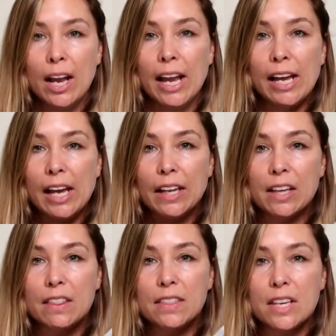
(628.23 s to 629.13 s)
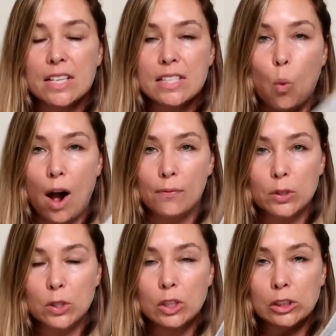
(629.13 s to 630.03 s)
And this
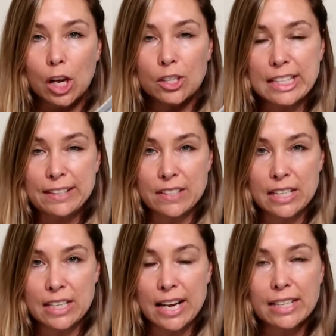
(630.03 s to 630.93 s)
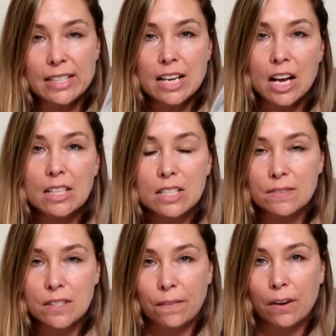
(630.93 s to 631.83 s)
waffle long sleeve tee had tons of
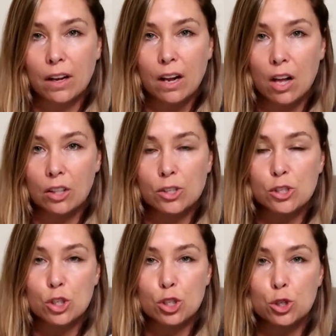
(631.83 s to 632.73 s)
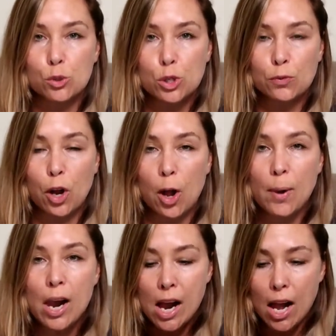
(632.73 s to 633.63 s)
different colors to choose
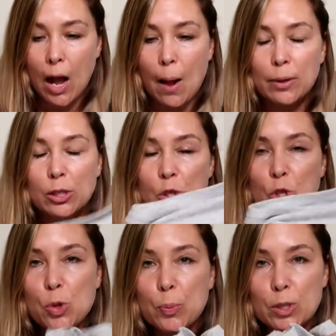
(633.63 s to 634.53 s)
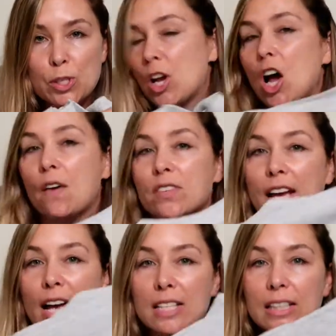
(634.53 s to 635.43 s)
from. It's super soft, it
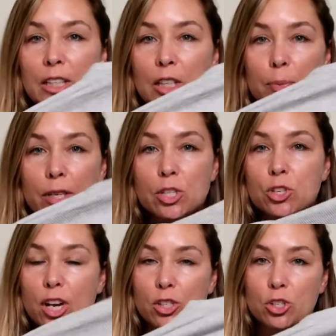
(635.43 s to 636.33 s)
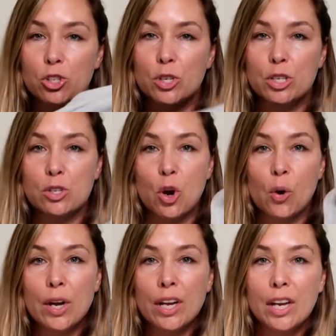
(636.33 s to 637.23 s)
has a little bit of stretch to it,
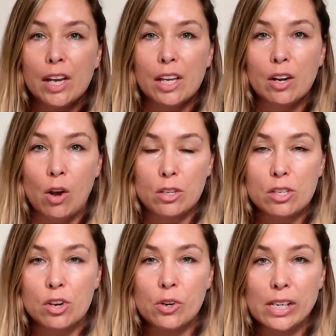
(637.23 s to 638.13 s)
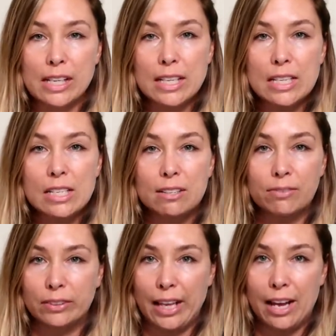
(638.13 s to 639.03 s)
so it also is
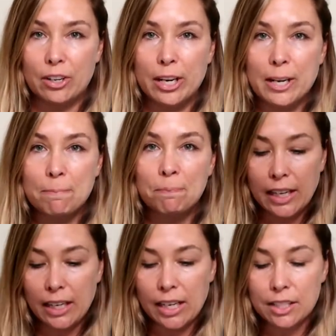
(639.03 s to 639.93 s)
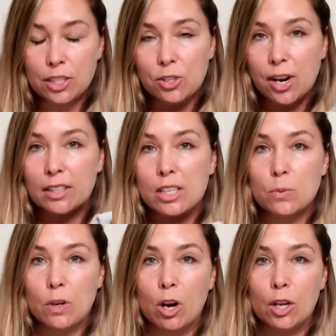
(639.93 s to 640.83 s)
flattering. Again, I didn't try this
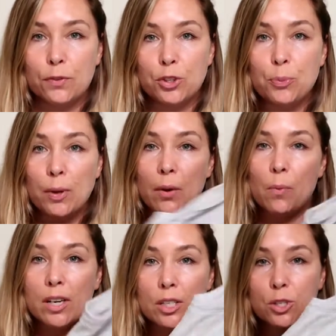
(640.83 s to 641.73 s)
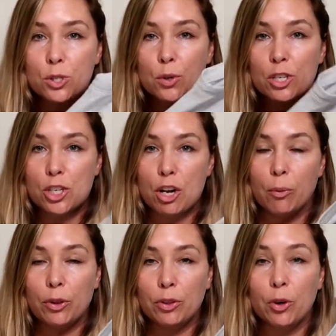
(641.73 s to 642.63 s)
one on for you, but I wanted to share it
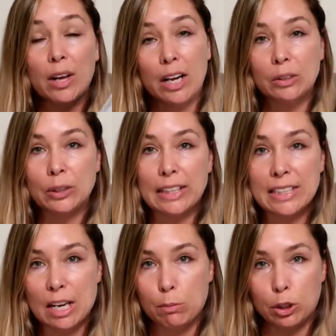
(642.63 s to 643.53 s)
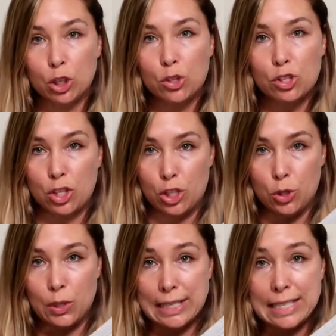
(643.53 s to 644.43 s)
with you, and I'll link it down below so that
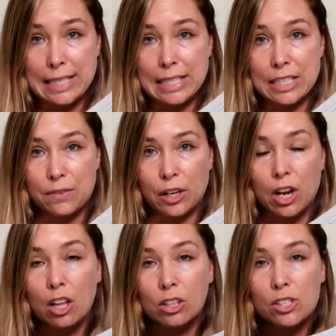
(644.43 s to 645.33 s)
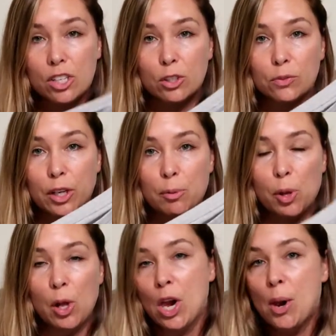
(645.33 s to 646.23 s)
you can see the different colors that are
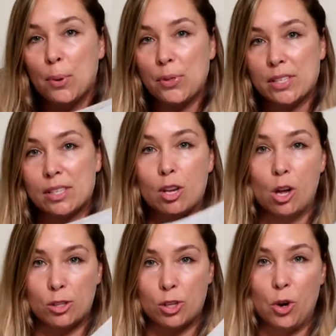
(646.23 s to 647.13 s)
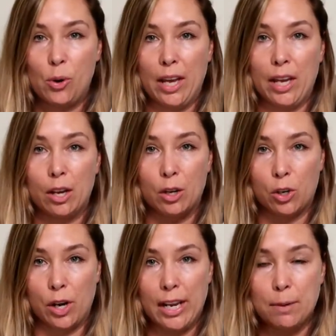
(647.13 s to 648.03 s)
available. But this is also a
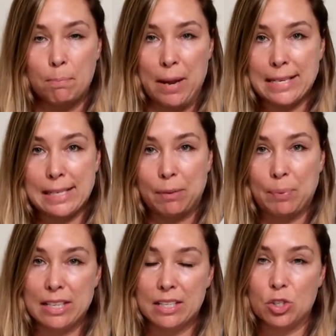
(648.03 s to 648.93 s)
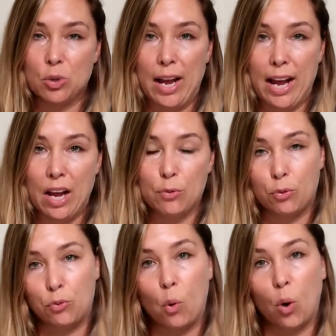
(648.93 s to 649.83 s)
great basic piece to have
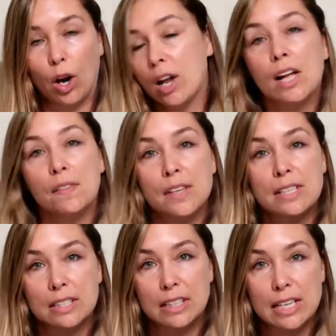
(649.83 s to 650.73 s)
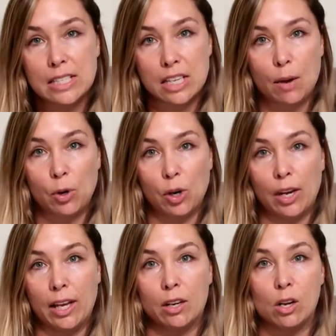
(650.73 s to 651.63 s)
for this late summer
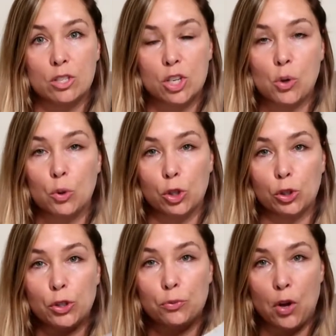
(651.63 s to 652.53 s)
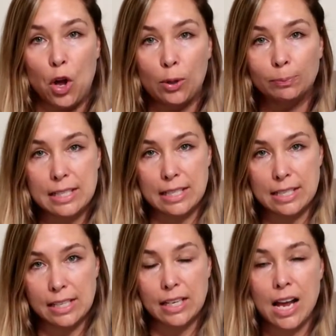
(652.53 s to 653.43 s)
and also early fall
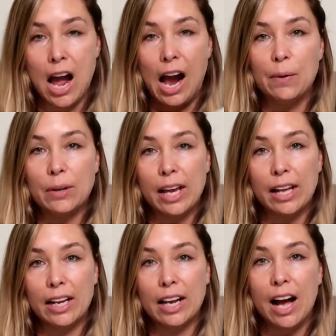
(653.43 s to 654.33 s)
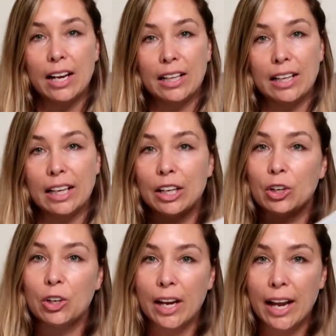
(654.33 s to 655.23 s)
season. I went ahead and got it in
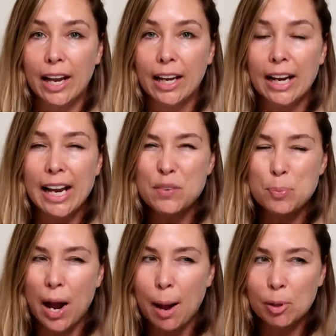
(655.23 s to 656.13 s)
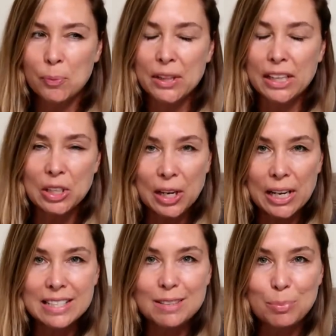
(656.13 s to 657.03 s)
gray. I have a problem with like
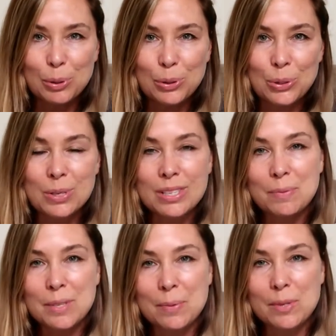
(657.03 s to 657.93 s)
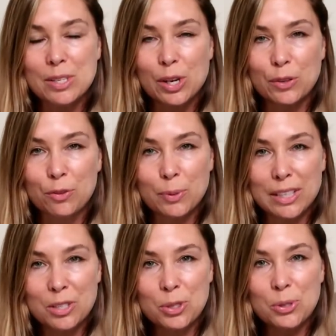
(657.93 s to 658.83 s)
grays and blues. Sometimes it's hard for
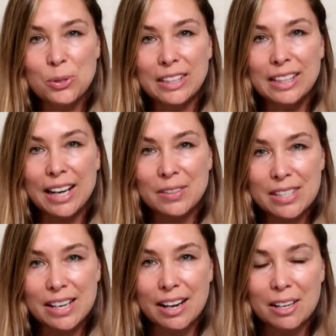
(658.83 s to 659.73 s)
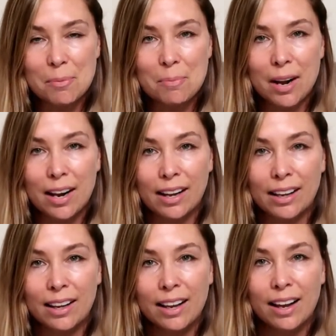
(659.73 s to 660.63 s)
me to get outside
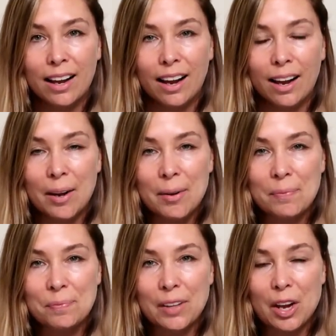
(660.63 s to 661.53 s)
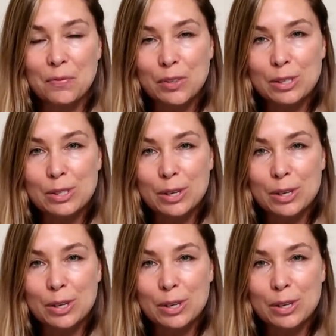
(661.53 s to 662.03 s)
my comfort